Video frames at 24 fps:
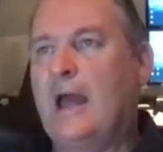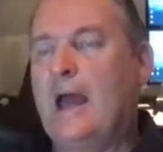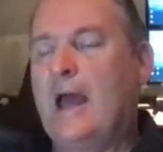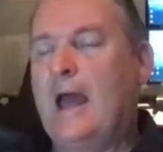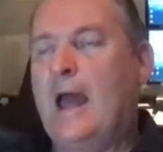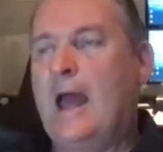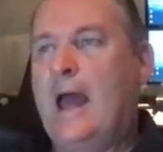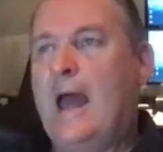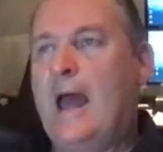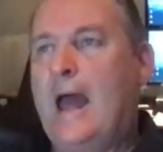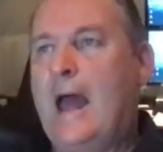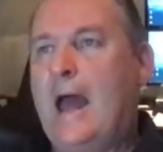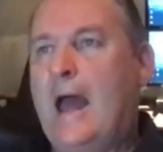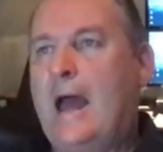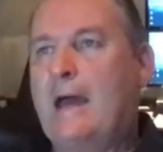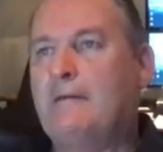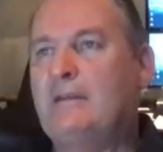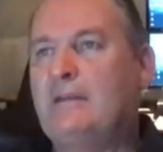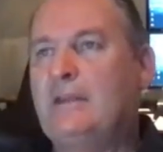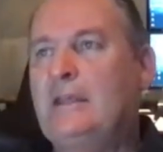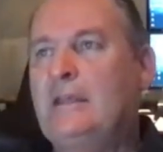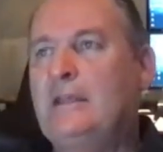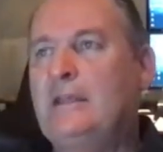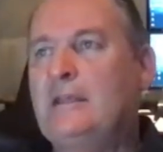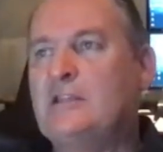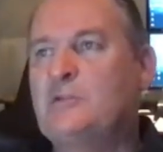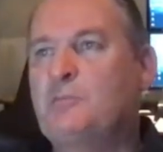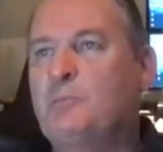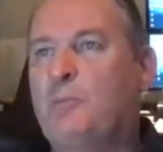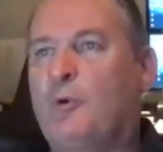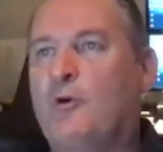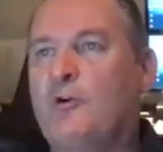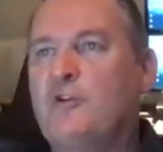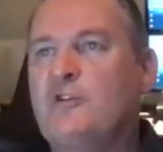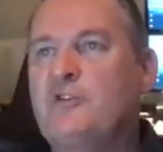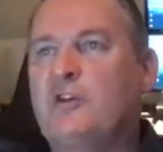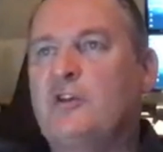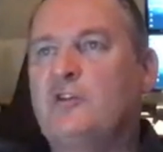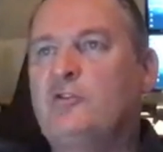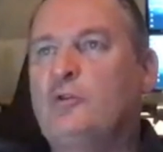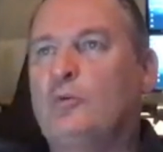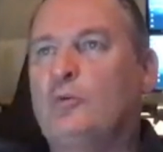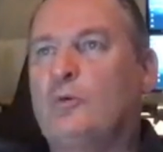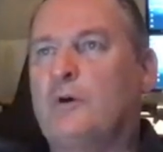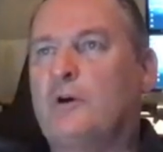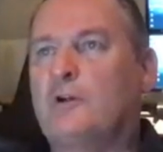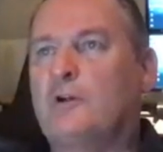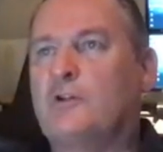And he is pointing
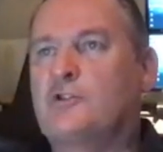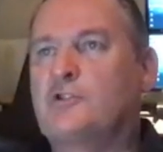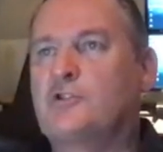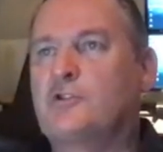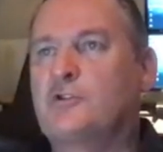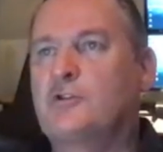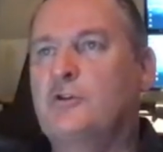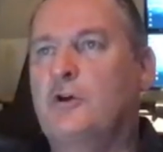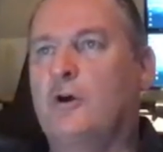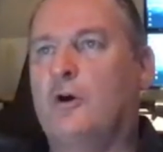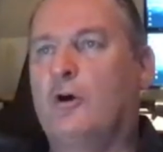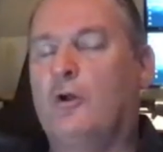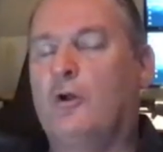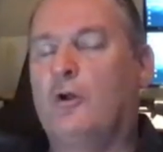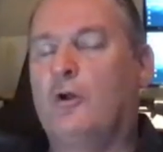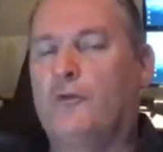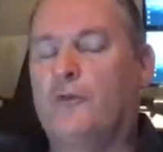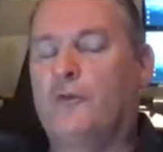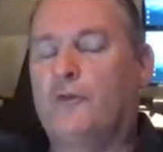towards gold.